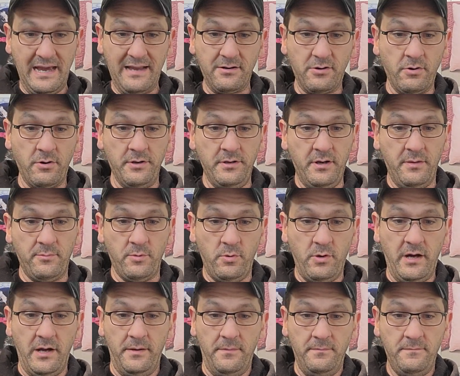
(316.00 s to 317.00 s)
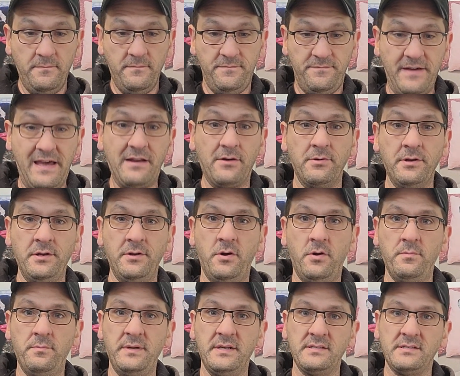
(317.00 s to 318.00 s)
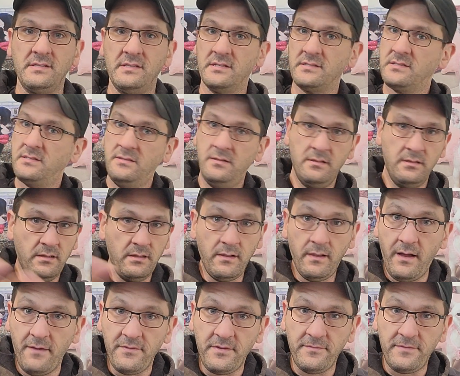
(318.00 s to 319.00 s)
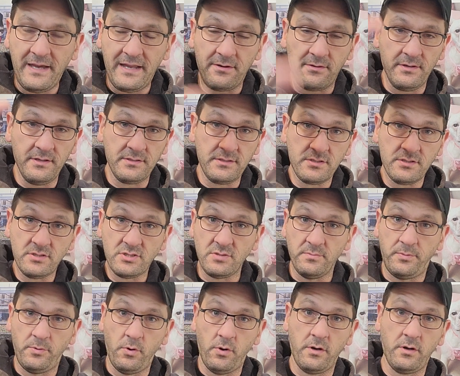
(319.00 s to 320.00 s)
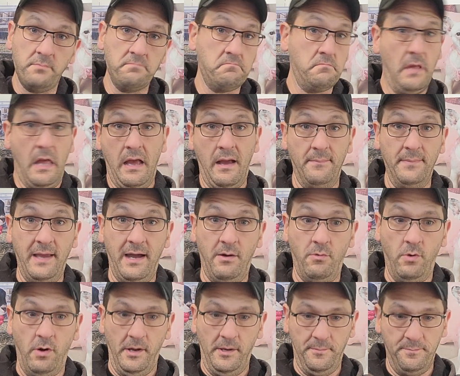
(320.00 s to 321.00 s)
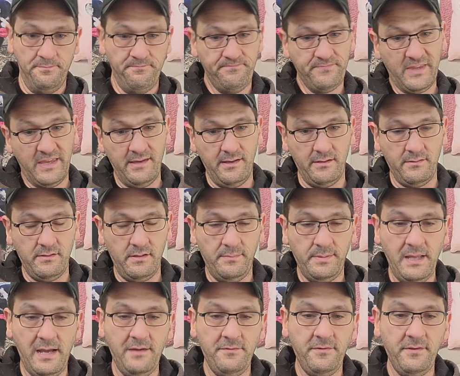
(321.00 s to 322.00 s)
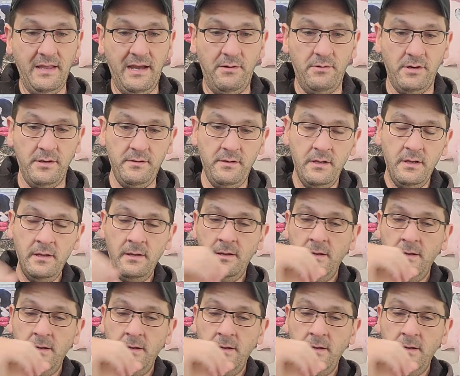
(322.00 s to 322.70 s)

Category number one, veteran-owned business. Love the veterans, support them. I'm not one. Can't apply for that one.